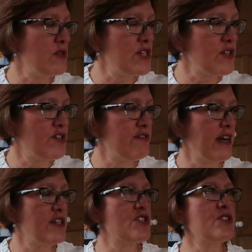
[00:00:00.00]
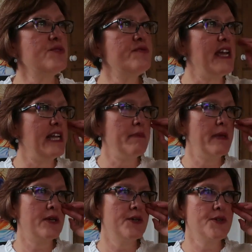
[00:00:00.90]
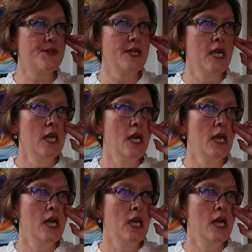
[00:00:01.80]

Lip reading: which isn't correct at all, really, because